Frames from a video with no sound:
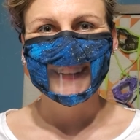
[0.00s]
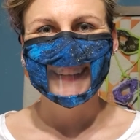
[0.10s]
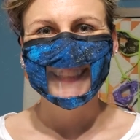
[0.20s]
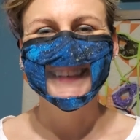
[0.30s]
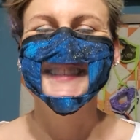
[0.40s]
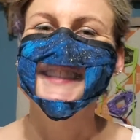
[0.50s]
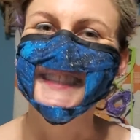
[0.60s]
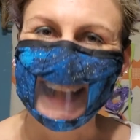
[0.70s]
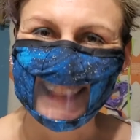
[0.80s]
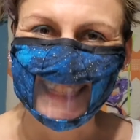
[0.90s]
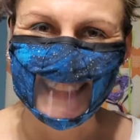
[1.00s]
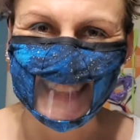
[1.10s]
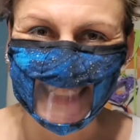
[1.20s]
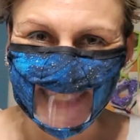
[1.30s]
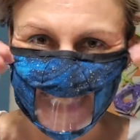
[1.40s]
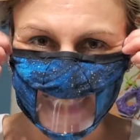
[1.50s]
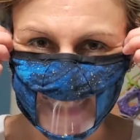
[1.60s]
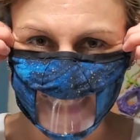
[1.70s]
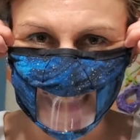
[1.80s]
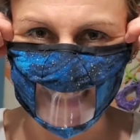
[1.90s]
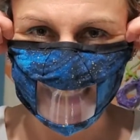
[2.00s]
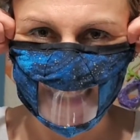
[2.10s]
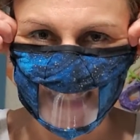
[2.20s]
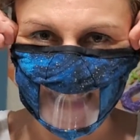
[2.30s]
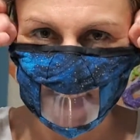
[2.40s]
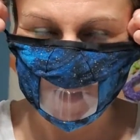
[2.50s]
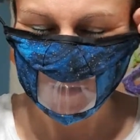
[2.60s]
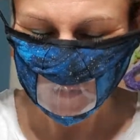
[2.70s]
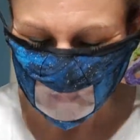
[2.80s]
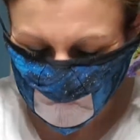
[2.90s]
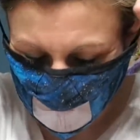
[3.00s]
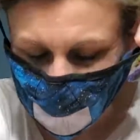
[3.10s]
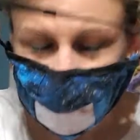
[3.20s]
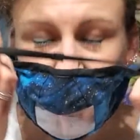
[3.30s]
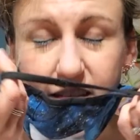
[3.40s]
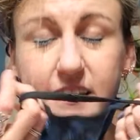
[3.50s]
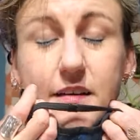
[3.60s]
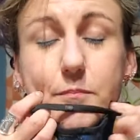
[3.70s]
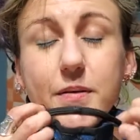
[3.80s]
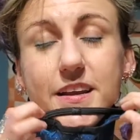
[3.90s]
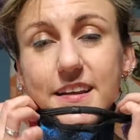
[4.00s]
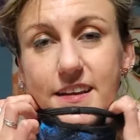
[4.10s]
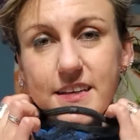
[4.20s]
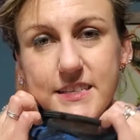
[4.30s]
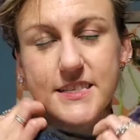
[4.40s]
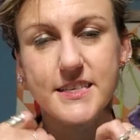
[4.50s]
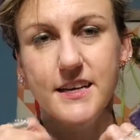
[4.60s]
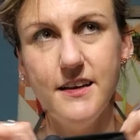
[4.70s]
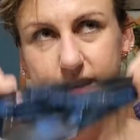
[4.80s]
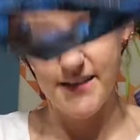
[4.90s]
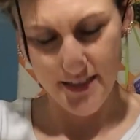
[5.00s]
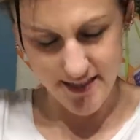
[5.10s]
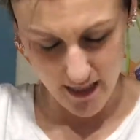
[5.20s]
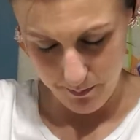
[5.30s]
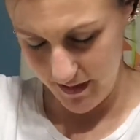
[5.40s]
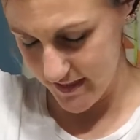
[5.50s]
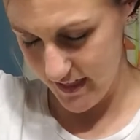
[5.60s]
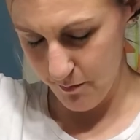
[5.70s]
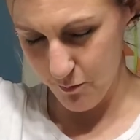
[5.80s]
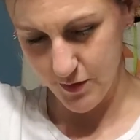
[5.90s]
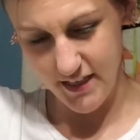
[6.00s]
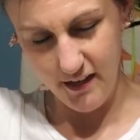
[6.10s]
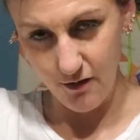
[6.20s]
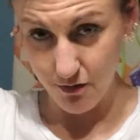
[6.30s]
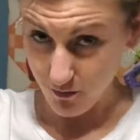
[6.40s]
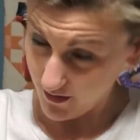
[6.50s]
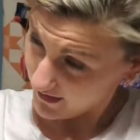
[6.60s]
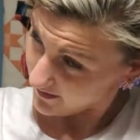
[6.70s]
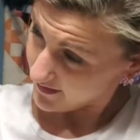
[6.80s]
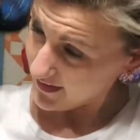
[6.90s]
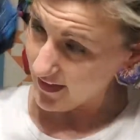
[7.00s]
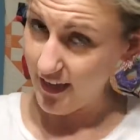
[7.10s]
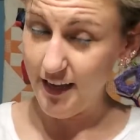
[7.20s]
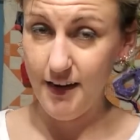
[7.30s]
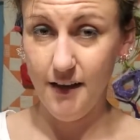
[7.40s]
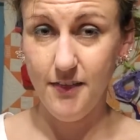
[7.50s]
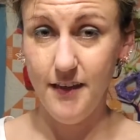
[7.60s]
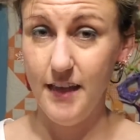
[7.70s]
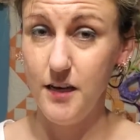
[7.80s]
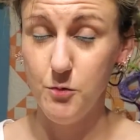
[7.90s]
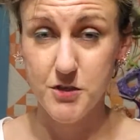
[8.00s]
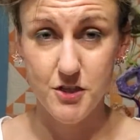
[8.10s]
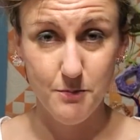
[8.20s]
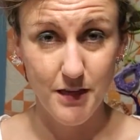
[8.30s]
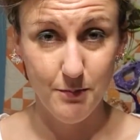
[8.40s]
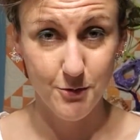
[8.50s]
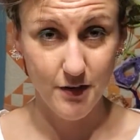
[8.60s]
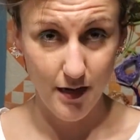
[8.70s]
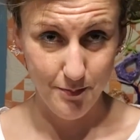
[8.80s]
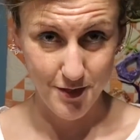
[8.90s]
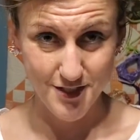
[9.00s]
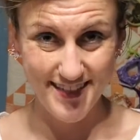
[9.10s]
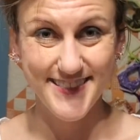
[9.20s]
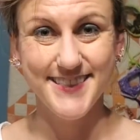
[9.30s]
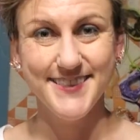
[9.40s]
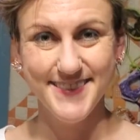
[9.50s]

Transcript: This is not the easiest thing to sew, but it is step by step. We'll take you through it, and I think anyone should be able to accomplish this.